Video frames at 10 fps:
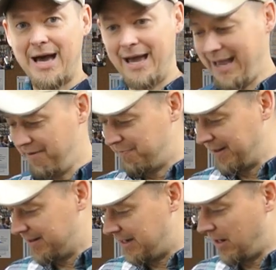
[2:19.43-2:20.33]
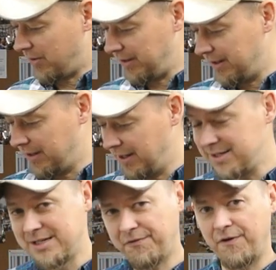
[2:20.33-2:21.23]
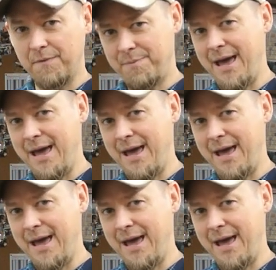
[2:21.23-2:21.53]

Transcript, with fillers: I have been carrying a different